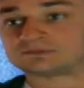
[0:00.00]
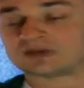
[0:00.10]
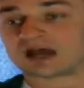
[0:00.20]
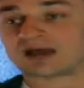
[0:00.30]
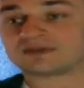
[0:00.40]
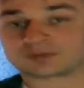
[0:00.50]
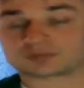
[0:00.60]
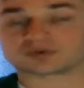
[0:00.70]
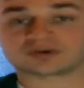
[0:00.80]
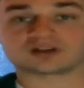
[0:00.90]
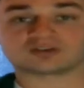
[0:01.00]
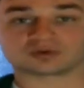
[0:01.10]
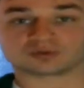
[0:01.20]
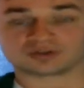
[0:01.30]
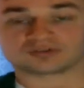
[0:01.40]
I think the prosody is what
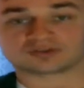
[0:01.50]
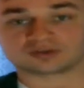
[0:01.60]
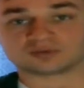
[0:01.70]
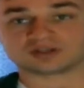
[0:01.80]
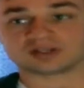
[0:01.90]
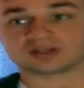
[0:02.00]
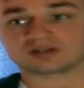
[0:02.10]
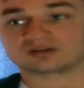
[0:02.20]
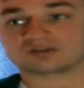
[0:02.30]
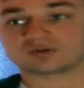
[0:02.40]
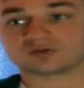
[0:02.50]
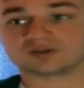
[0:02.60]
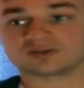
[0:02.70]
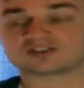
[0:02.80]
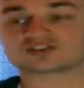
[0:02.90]
we use to communicate it. So
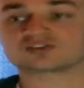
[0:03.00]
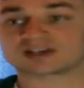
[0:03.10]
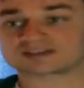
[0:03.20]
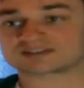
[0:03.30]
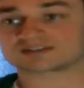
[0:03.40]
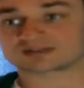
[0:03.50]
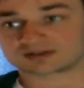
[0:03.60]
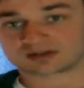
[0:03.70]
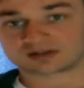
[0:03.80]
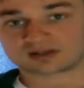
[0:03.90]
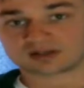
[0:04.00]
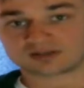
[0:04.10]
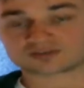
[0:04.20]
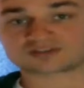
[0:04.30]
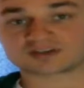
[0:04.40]
the stress,
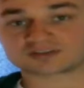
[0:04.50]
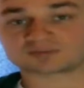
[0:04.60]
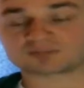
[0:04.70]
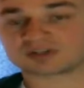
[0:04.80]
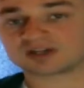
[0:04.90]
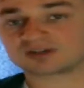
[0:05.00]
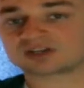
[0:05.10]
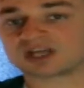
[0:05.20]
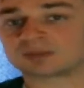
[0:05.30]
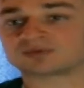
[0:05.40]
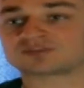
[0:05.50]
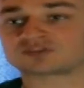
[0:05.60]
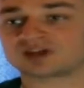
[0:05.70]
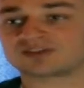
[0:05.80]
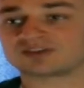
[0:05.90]
there's a particular type of
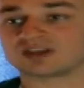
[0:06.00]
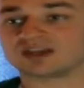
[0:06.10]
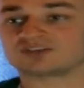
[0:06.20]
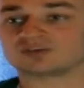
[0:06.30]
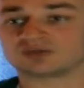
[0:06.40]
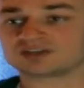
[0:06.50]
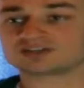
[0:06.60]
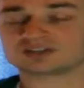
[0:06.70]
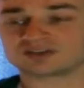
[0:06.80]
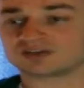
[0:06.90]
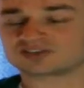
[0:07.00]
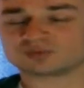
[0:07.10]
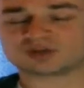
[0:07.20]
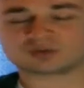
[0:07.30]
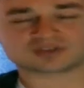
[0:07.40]
stress intonation. There's so
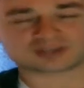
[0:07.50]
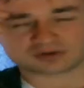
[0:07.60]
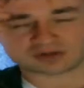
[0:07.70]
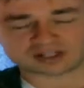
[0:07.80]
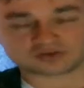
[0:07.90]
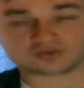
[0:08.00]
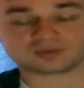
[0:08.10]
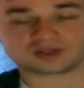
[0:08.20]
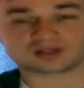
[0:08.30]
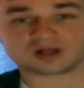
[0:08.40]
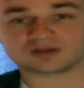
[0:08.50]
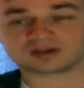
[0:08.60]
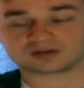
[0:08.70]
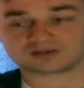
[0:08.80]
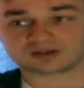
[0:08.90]
many words, I don't know how to use them yet. All I
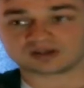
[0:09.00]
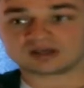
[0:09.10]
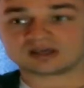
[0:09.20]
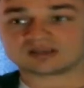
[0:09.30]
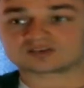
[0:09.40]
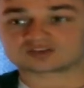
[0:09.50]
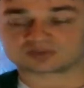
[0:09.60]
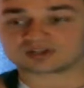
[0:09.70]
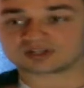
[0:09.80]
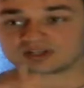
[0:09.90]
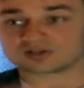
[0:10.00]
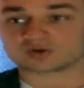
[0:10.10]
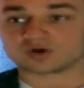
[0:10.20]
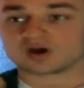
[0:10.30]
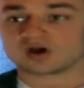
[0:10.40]
know is there's a particular
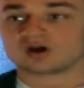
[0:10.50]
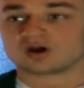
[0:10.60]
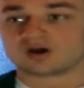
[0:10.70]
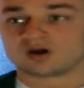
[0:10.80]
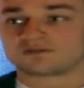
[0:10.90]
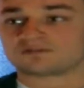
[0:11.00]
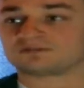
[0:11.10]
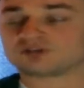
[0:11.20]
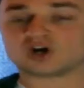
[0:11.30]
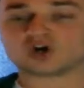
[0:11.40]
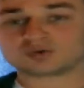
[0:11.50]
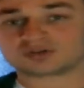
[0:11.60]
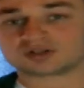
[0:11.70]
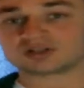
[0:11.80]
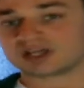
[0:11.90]
flow
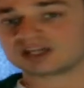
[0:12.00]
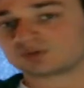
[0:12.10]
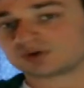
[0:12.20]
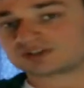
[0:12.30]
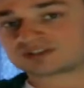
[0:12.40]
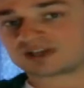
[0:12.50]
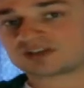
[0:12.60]
to language that